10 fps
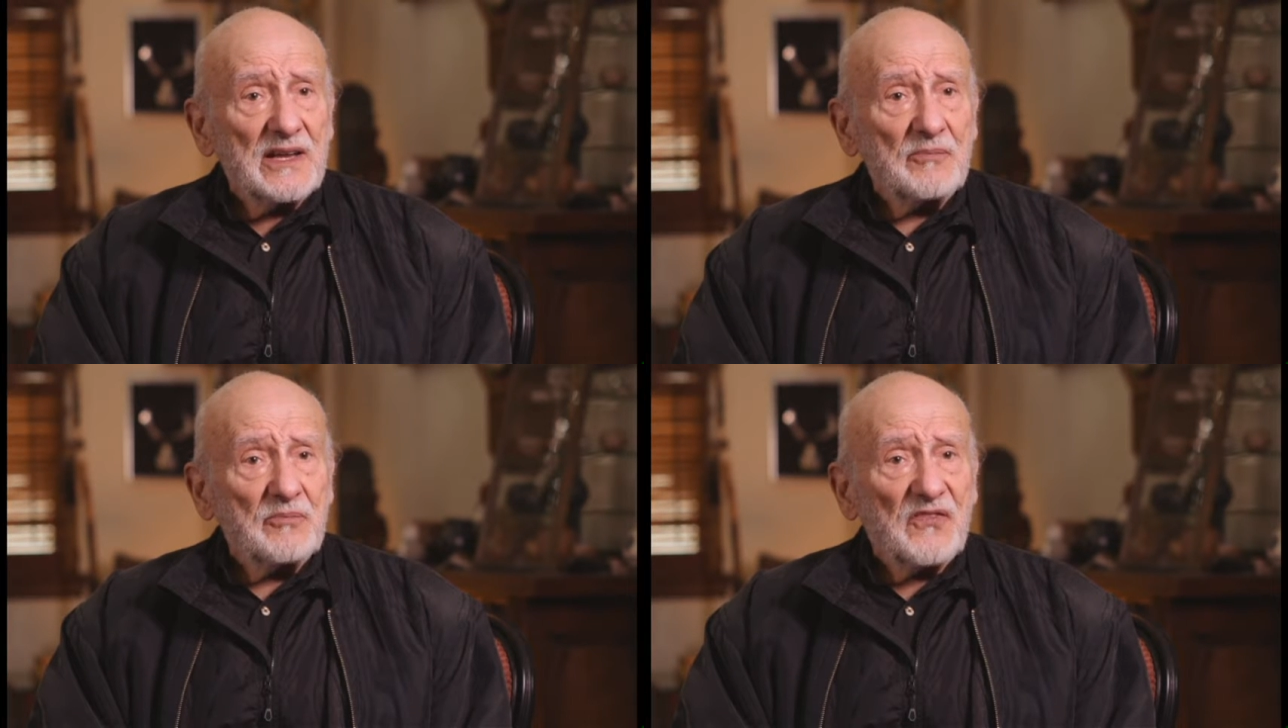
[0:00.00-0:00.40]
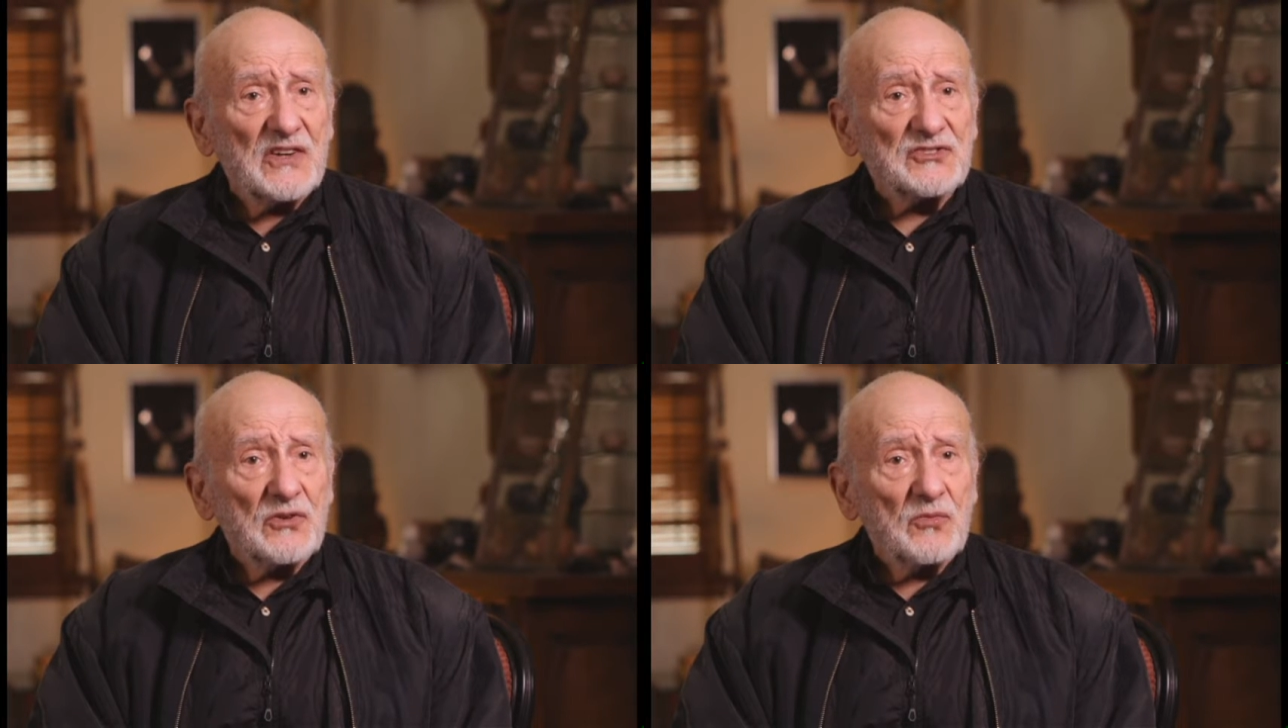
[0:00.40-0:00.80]
the
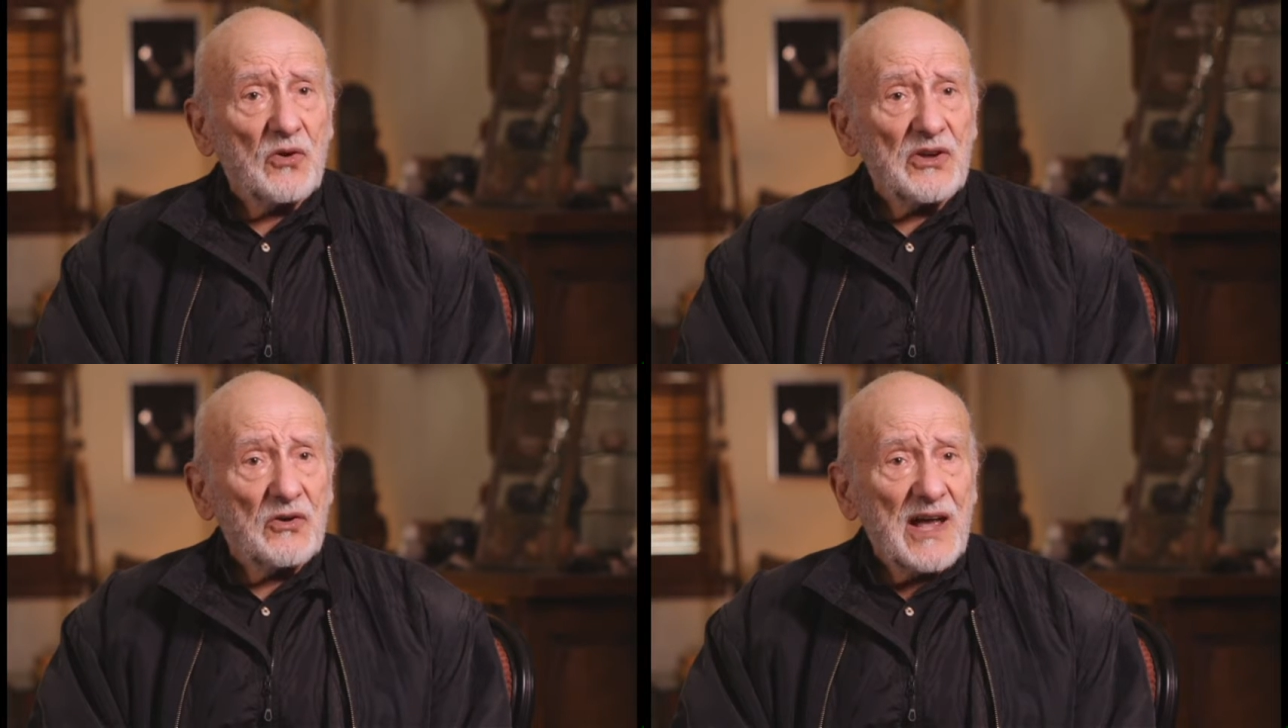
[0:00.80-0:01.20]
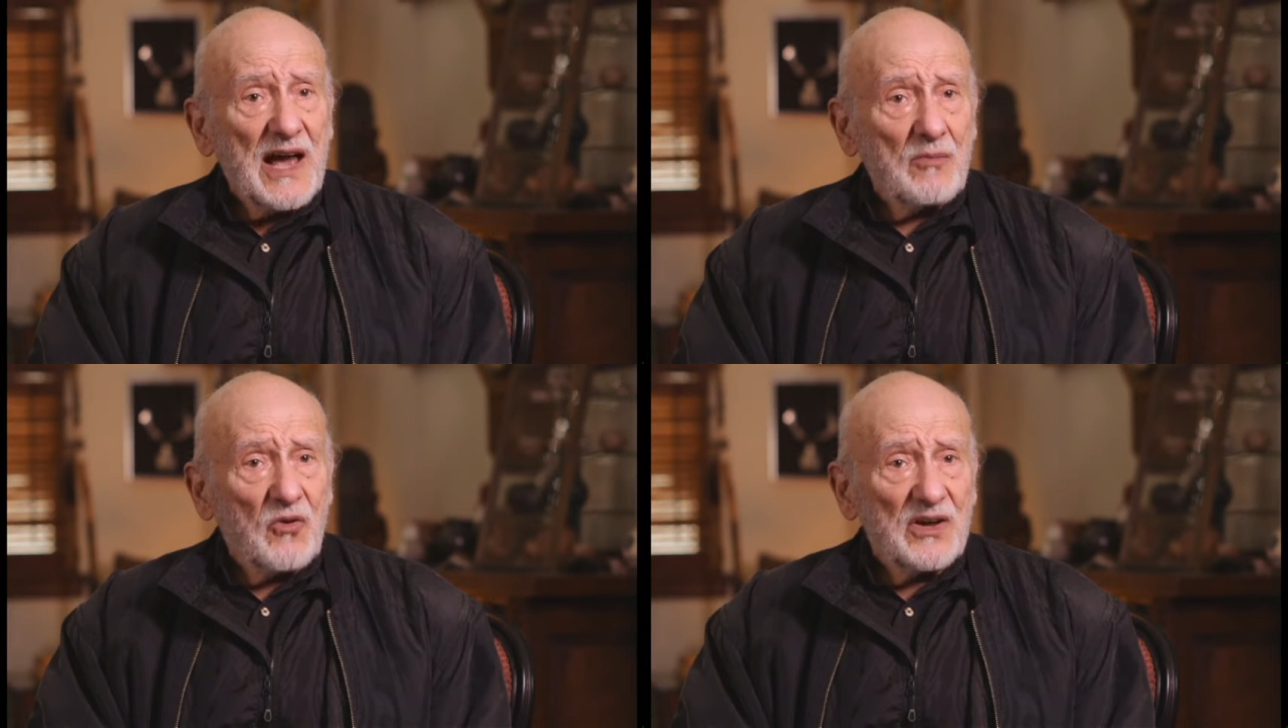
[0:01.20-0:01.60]
Professional Rodeo
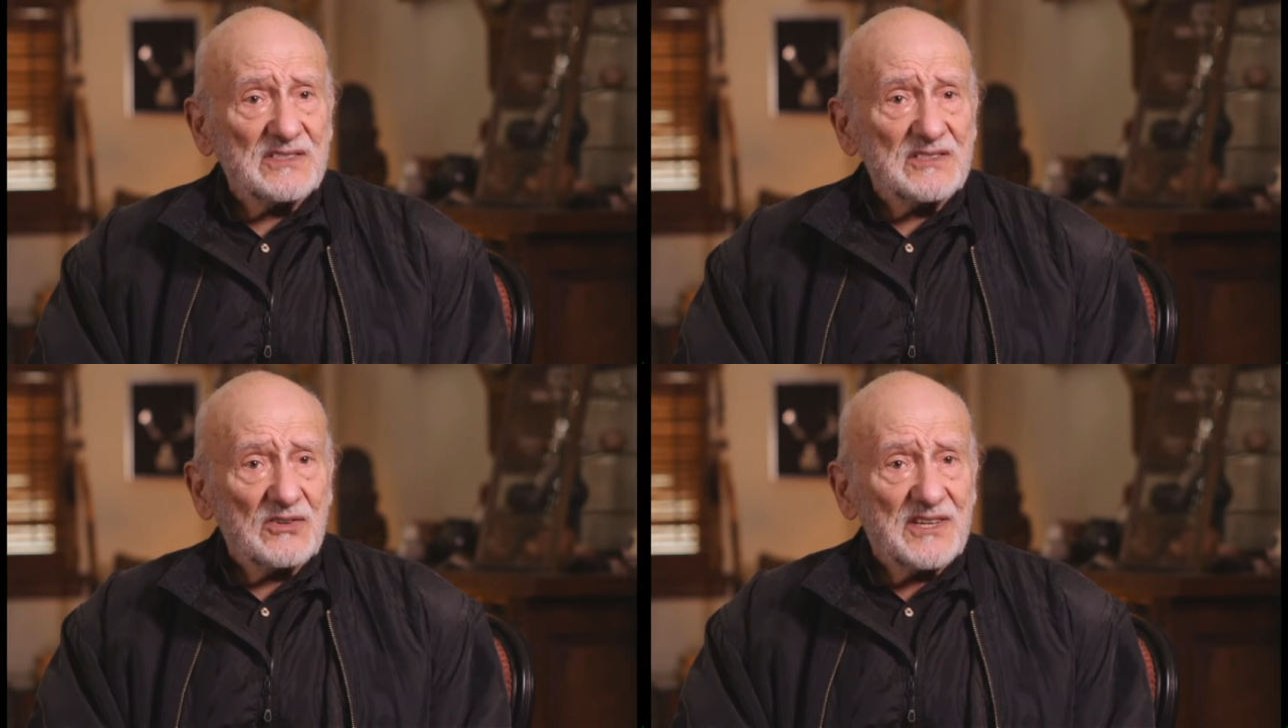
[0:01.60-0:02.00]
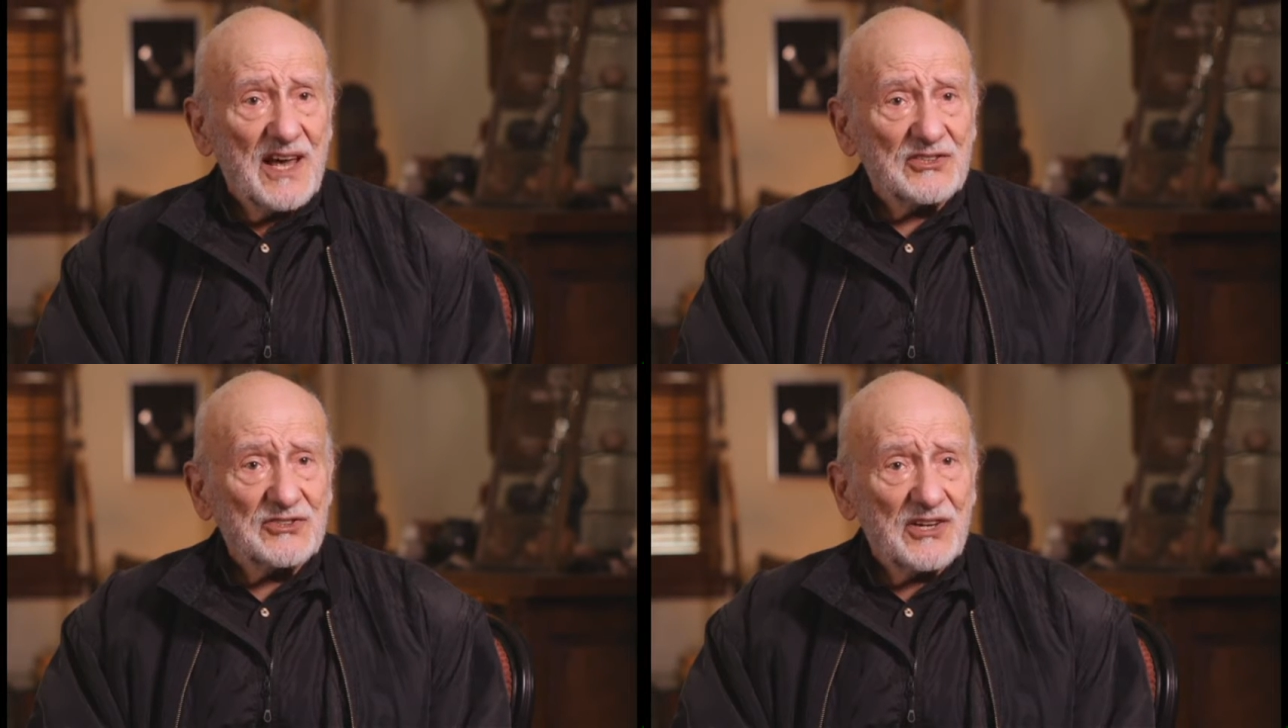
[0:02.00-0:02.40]
Cowboy
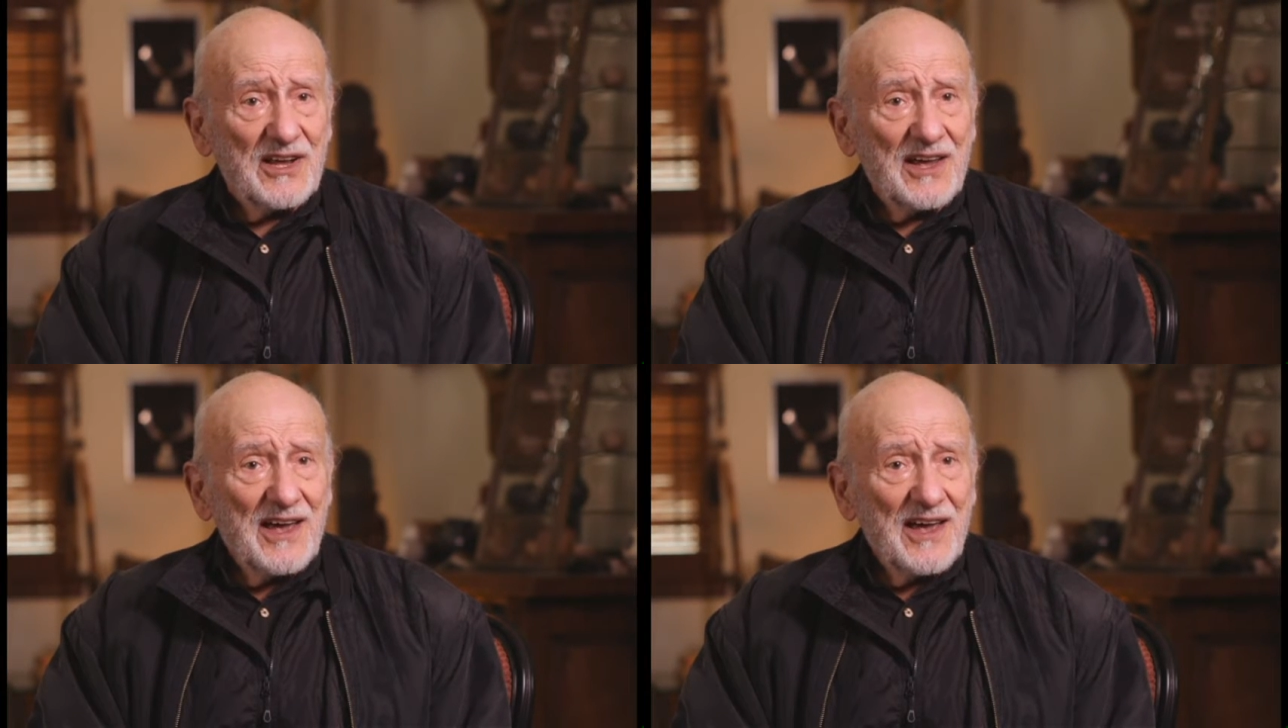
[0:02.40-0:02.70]
Association,